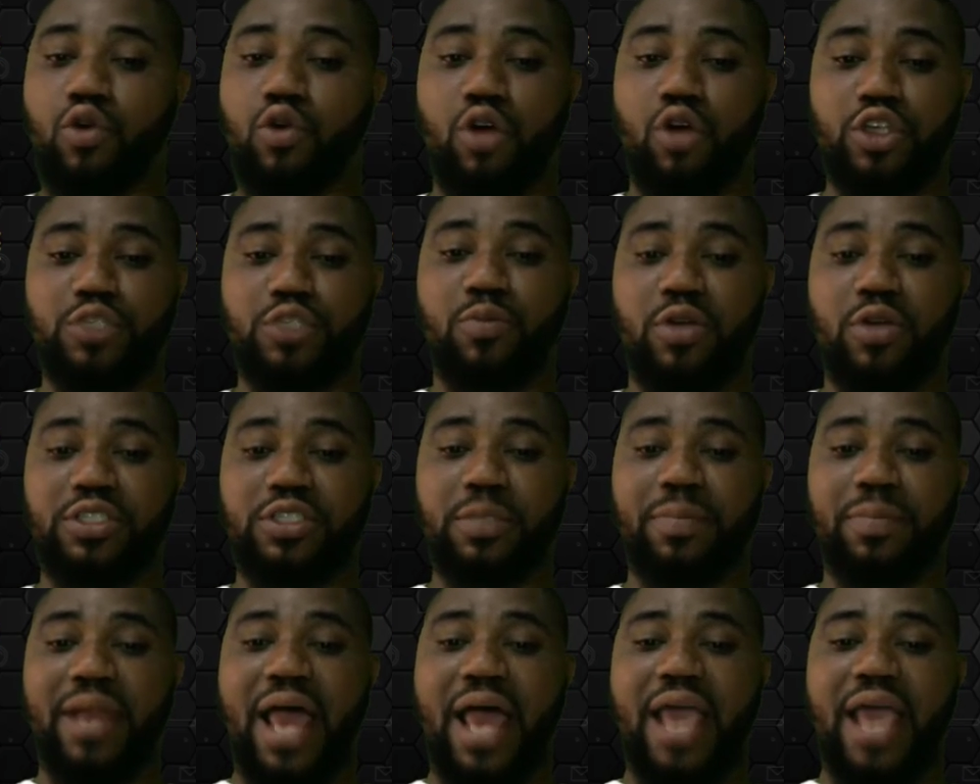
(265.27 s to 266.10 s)
cross
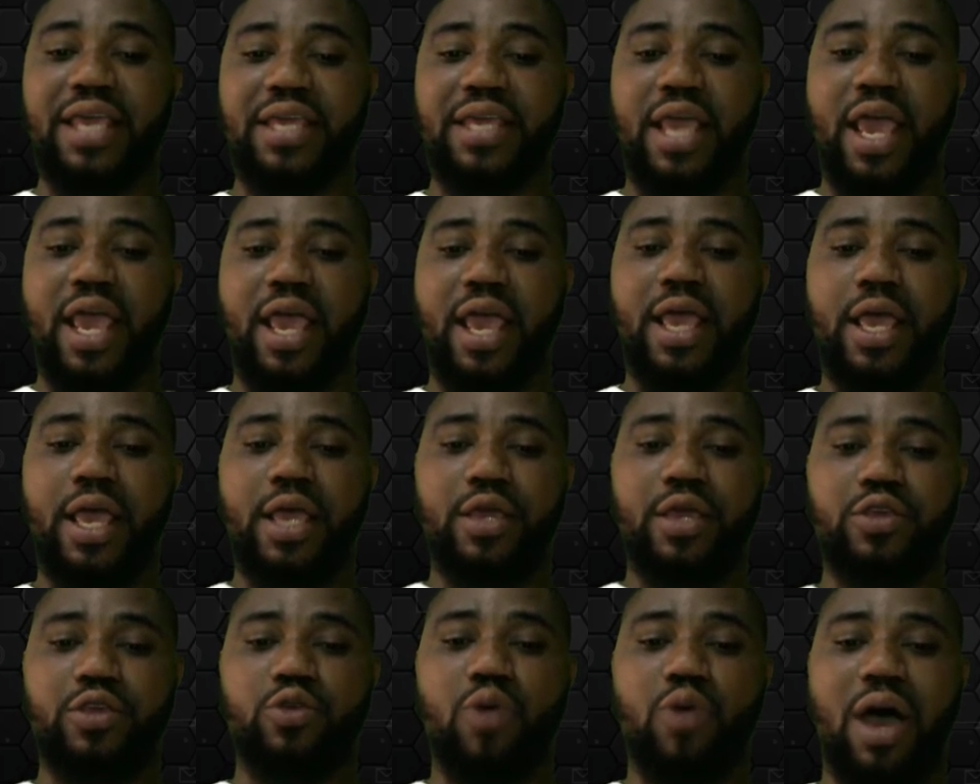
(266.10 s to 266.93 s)
multiply here,
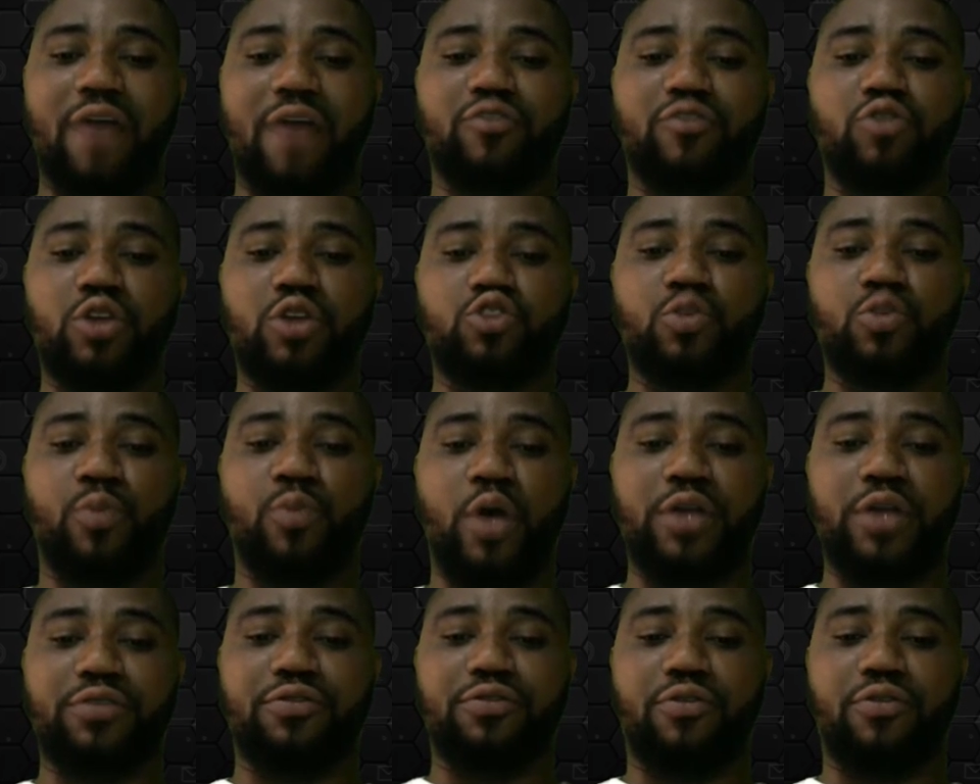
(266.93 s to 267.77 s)
you have
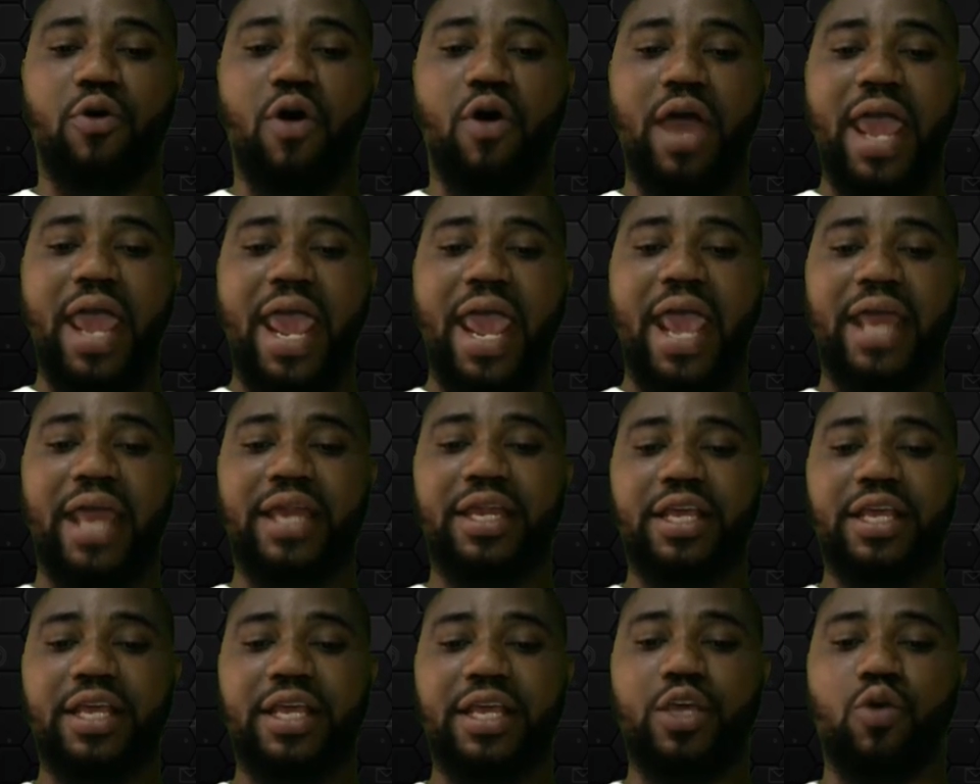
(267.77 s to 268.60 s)
22.4
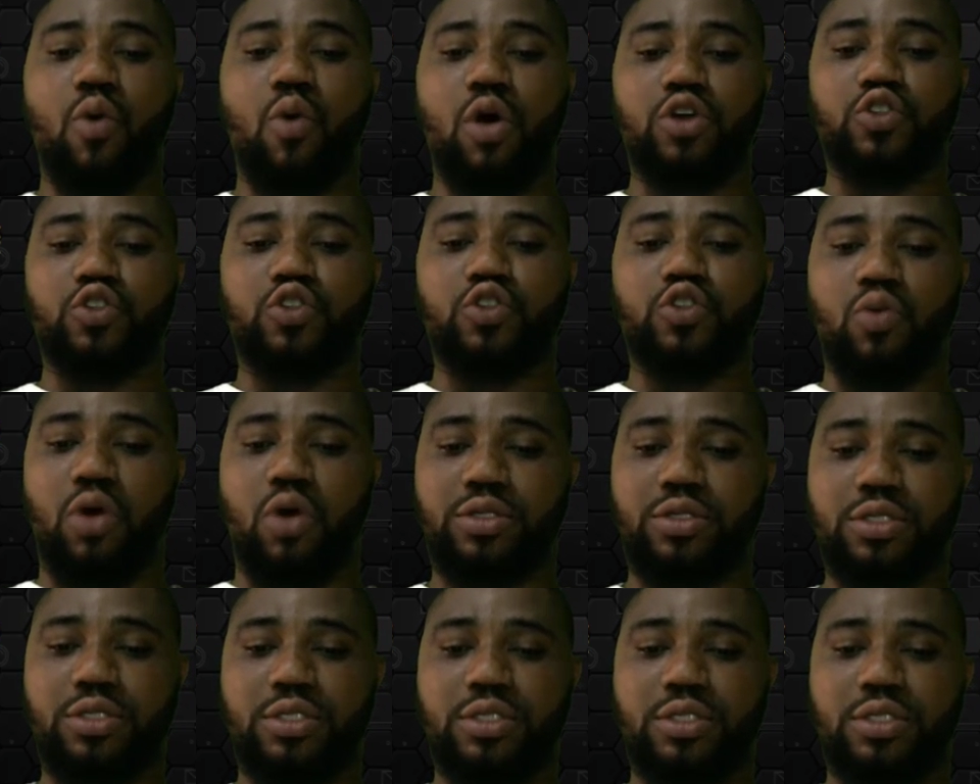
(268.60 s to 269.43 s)
n equals
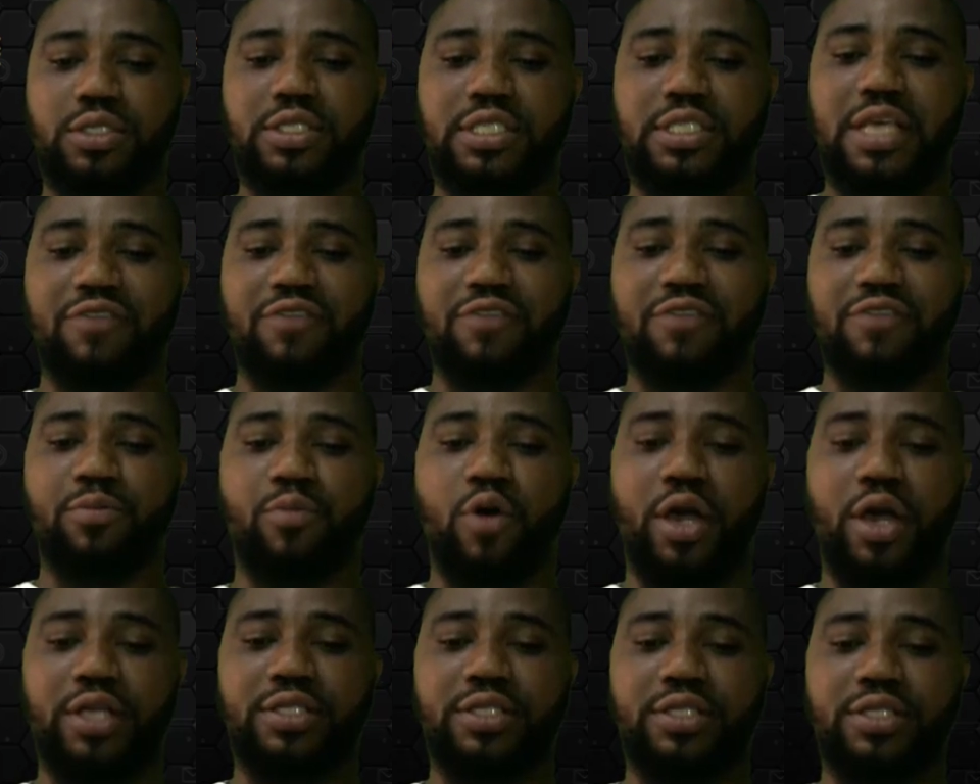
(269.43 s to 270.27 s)
what?
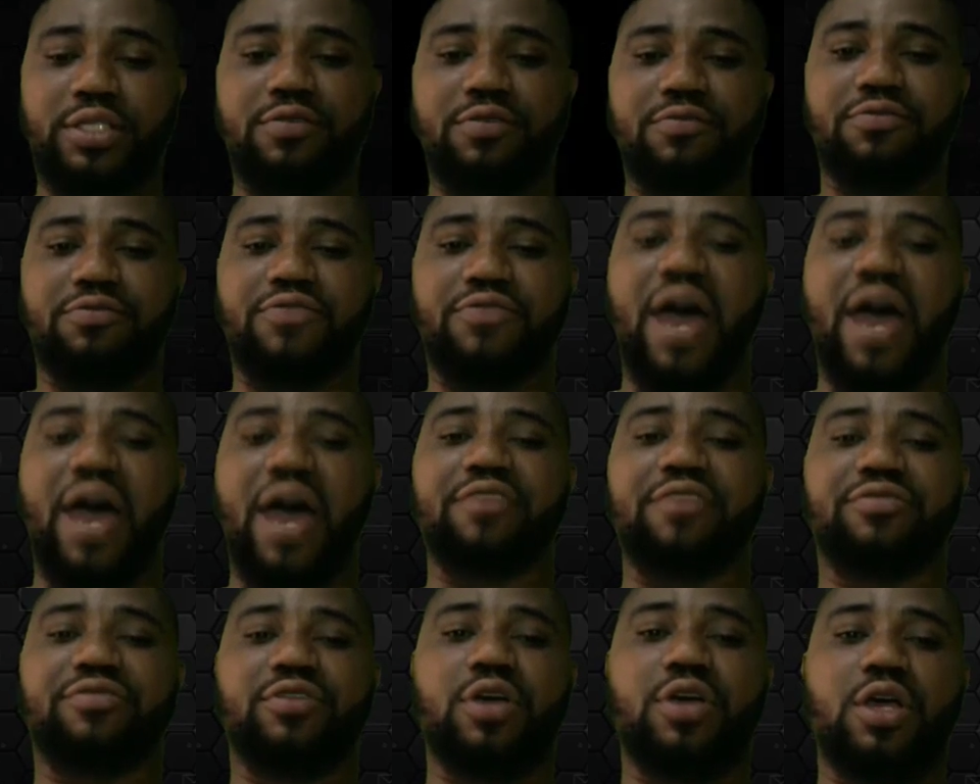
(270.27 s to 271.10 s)
7.5.